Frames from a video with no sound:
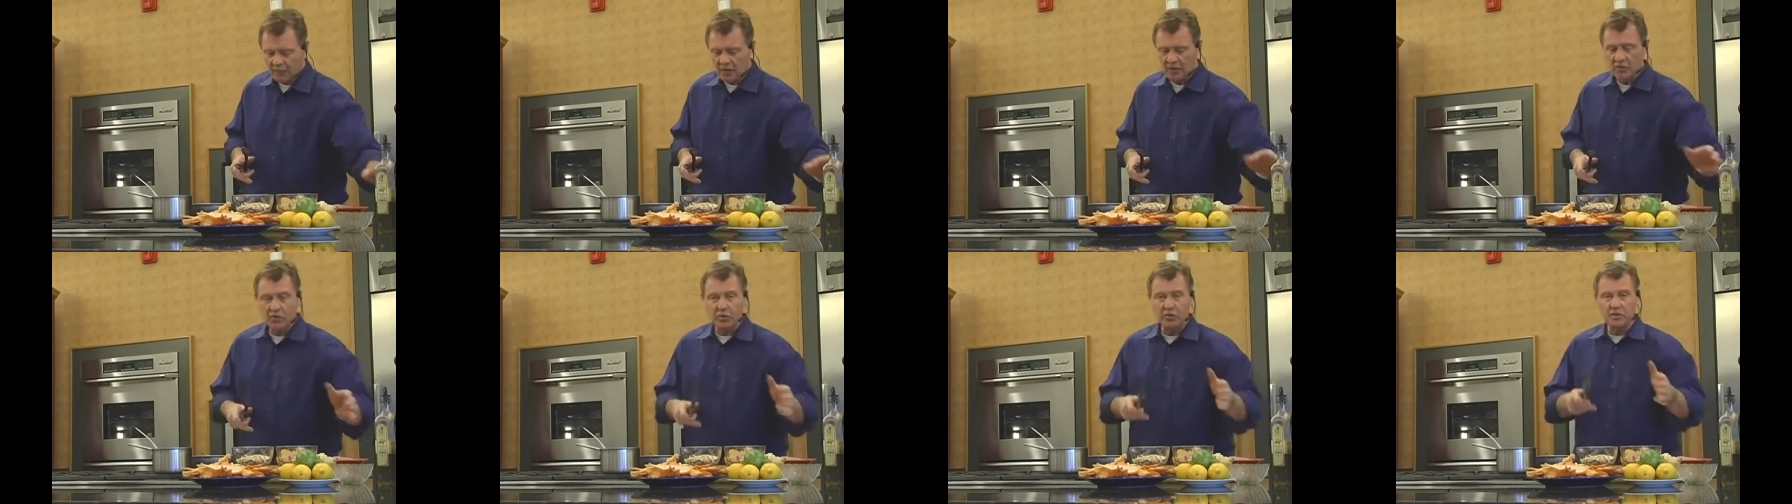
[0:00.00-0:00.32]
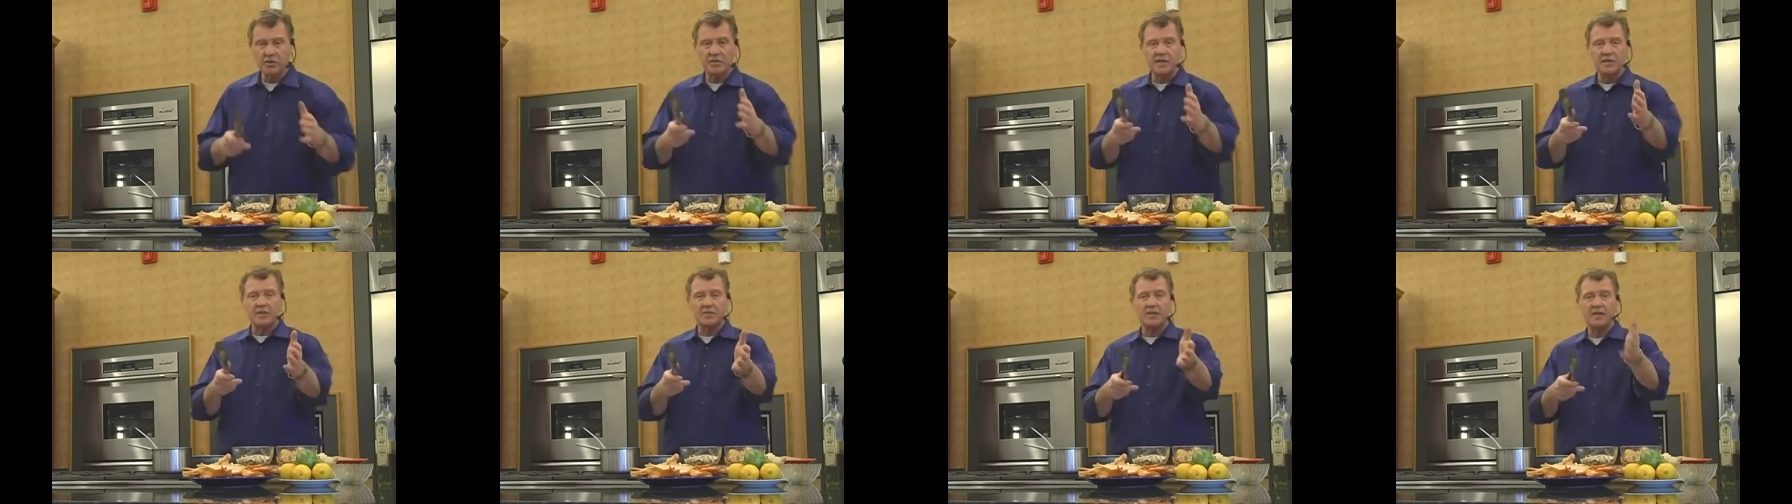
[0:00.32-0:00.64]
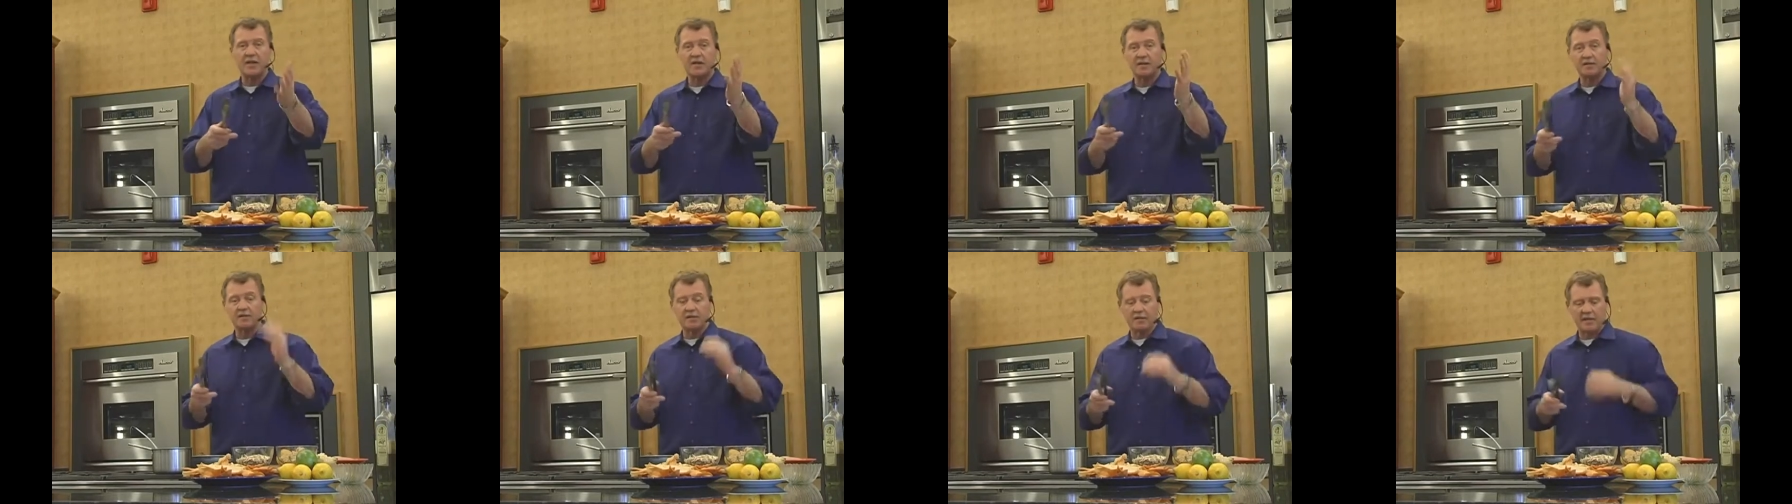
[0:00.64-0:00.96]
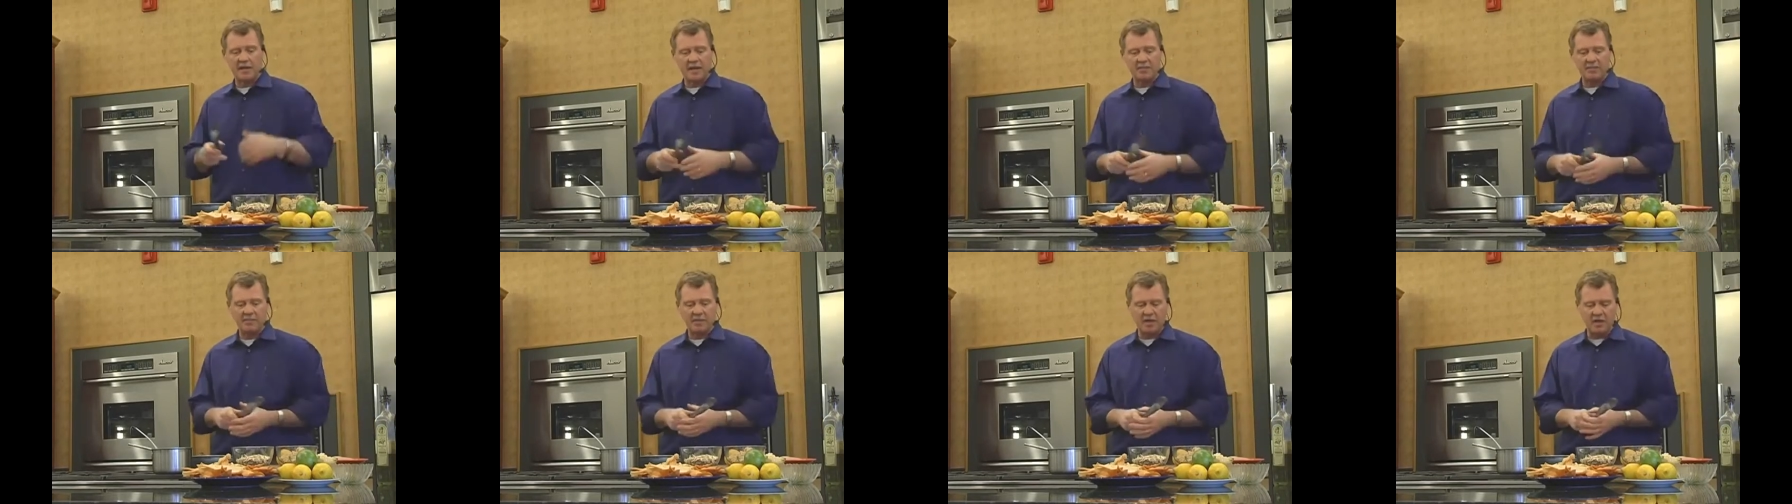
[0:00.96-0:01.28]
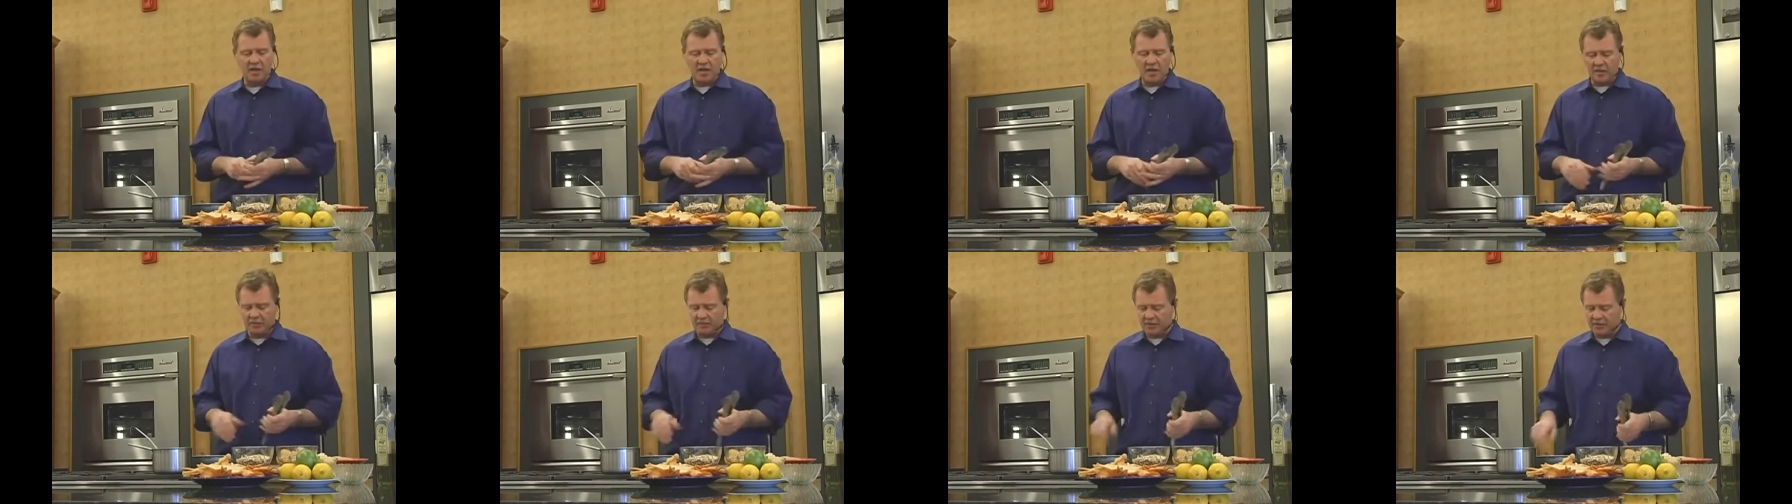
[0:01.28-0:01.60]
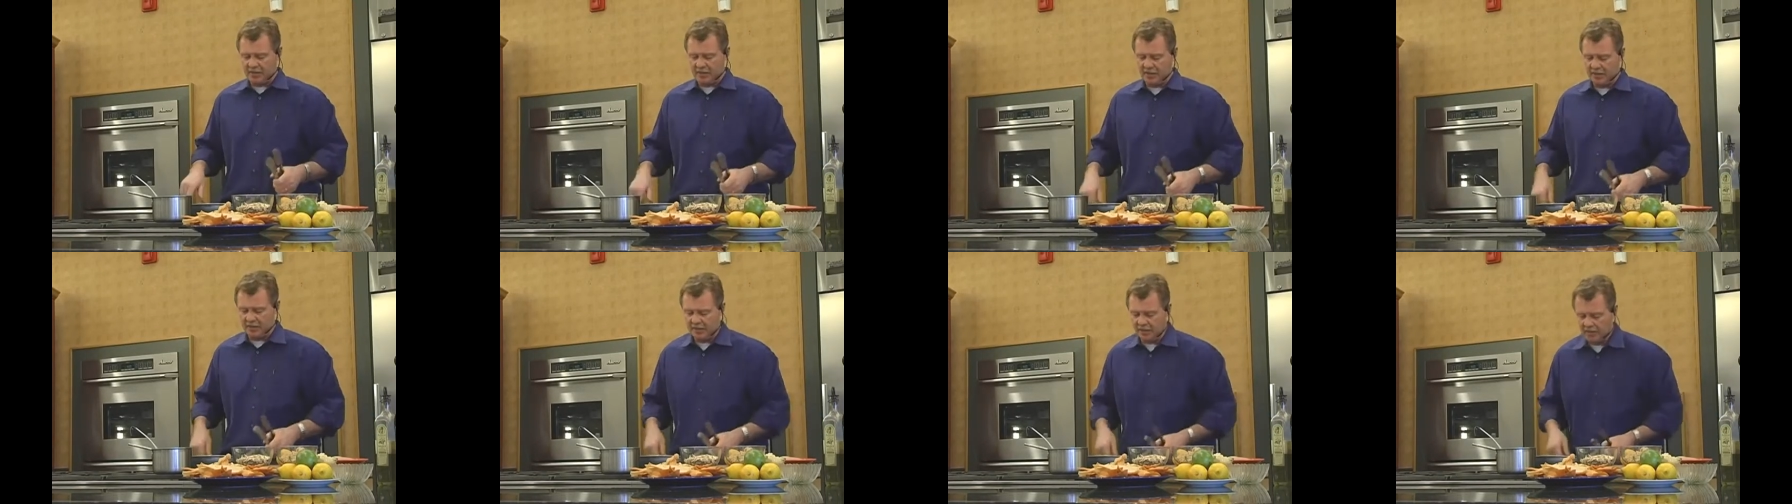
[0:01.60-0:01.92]
So as I said, tilapia
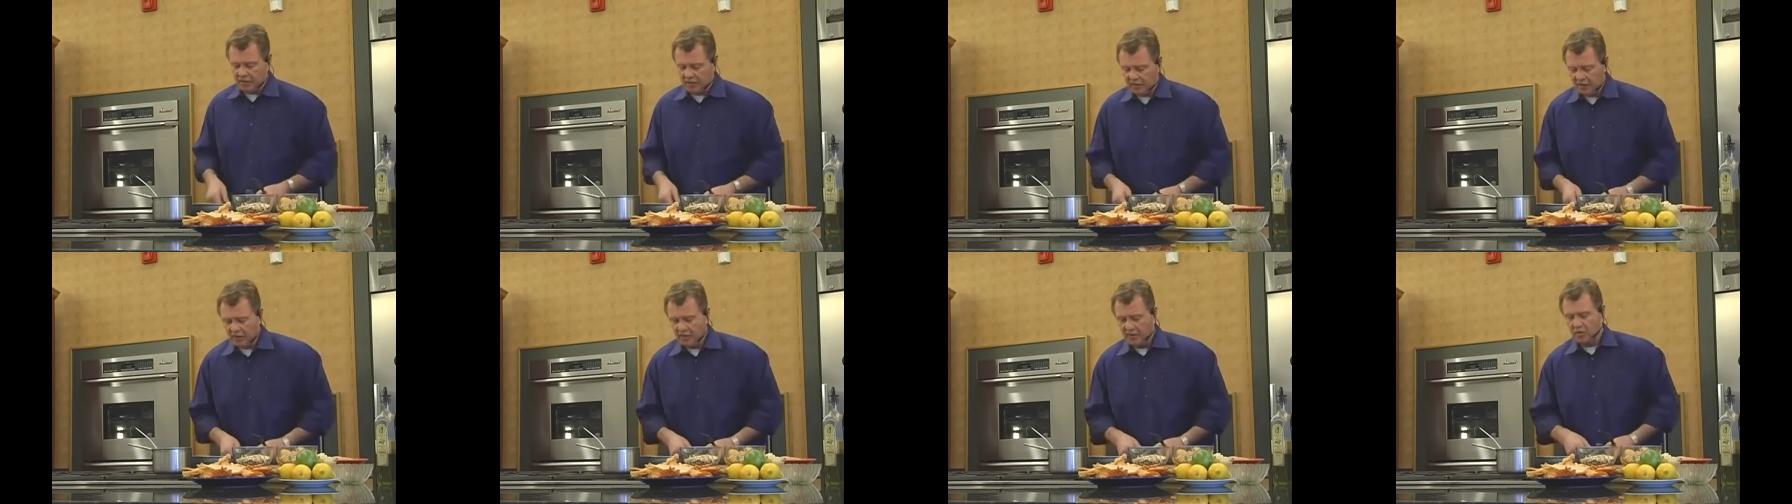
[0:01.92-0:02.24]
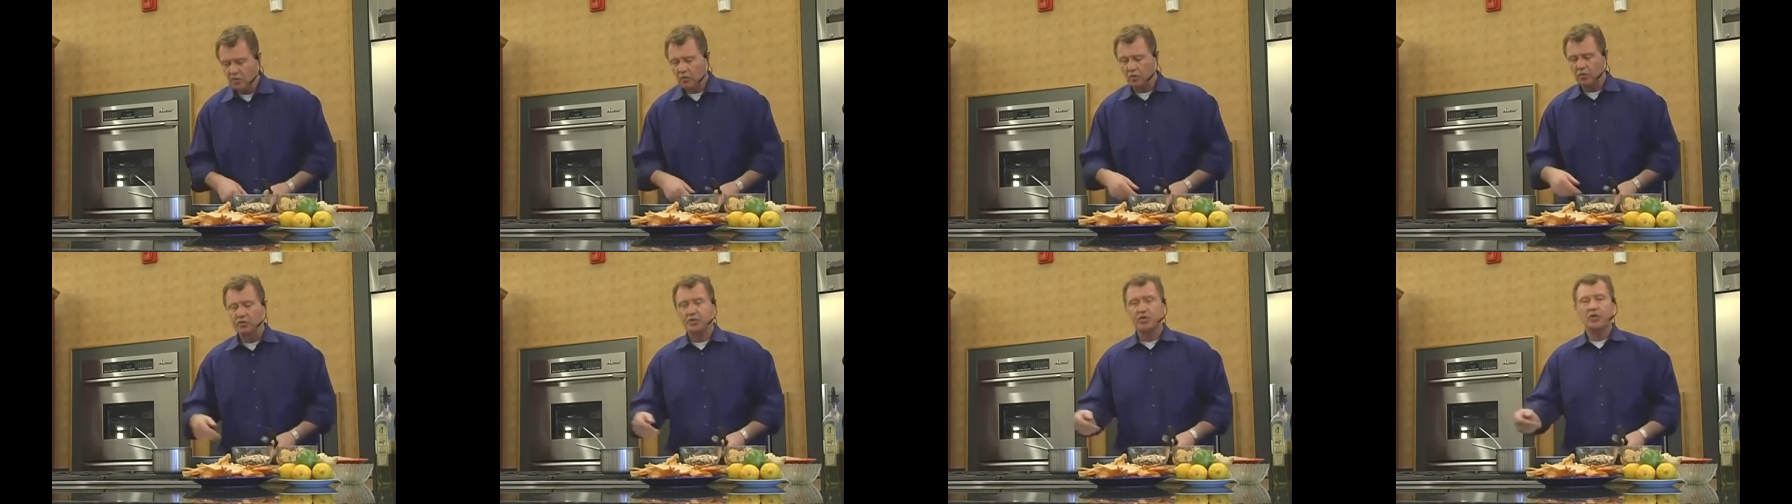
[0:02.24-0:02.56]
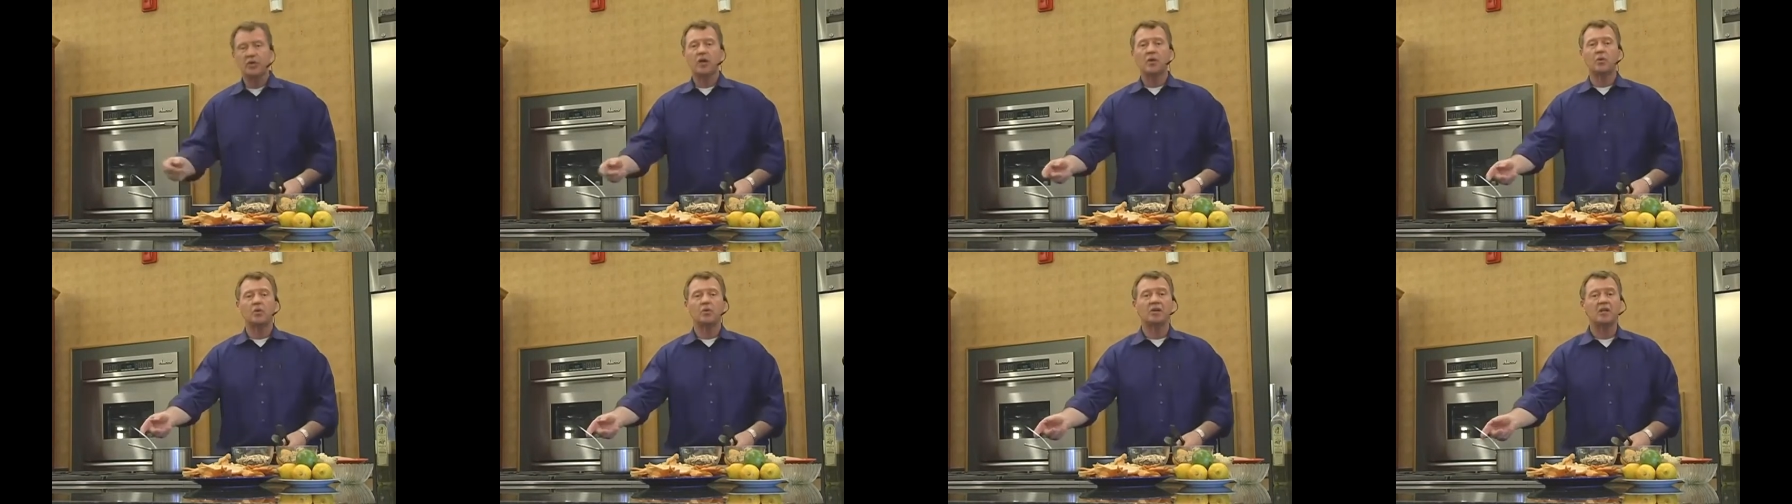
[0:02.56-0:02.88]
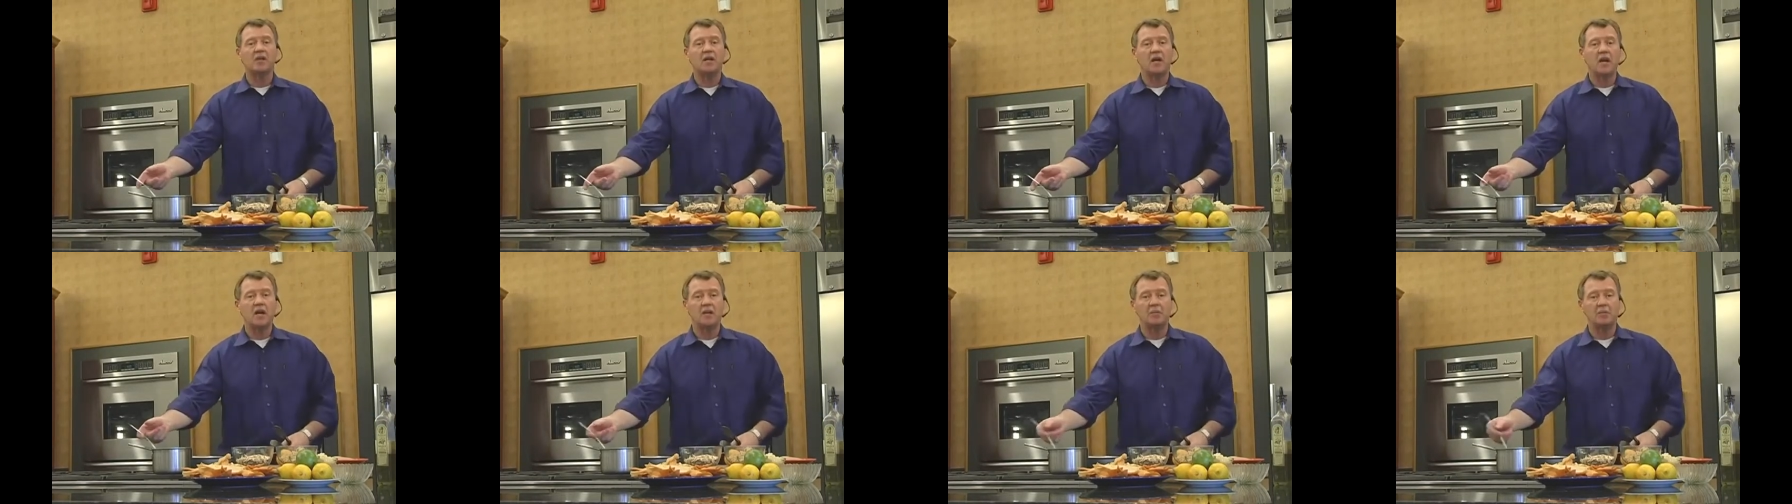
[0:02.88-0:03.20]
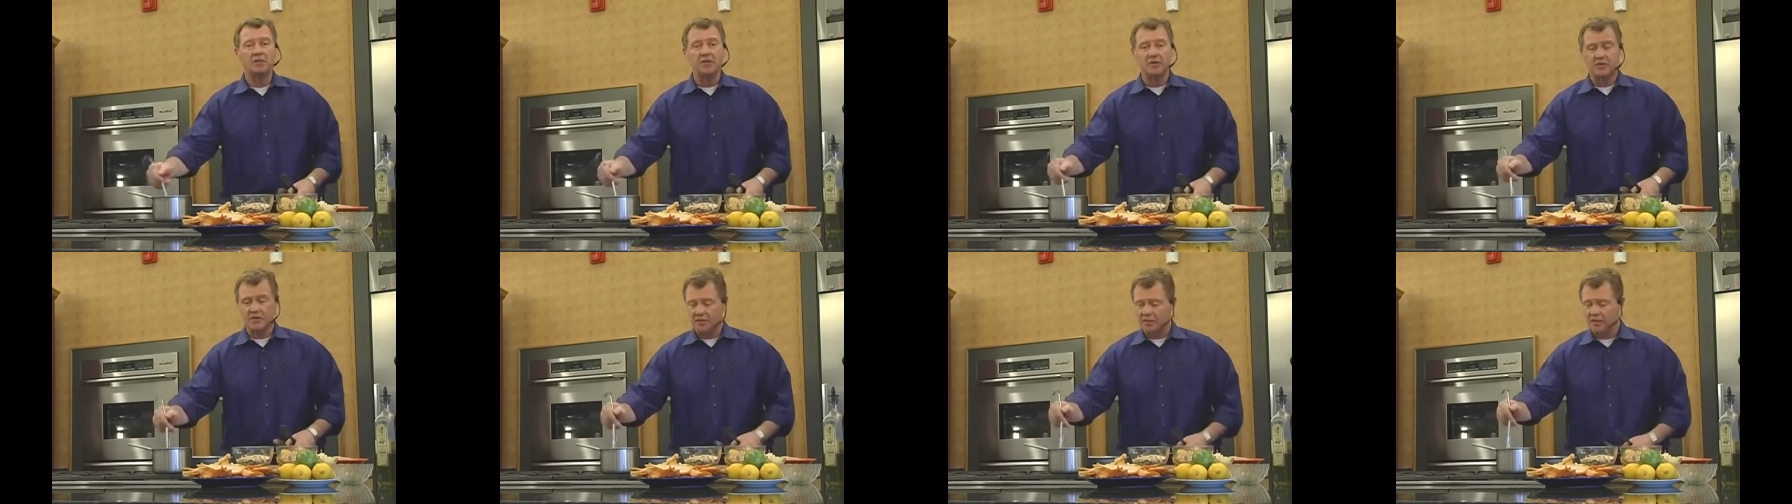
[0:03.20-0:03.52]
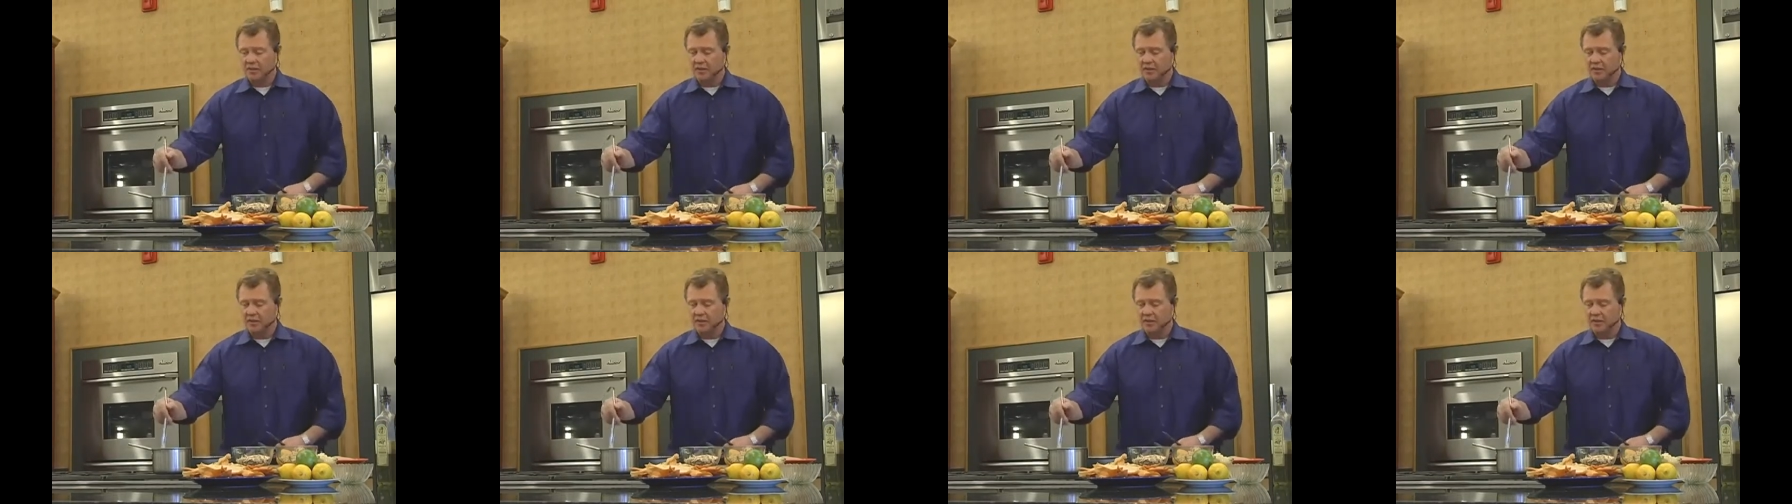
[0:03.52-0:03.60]
almandine. We'll start with the almonds.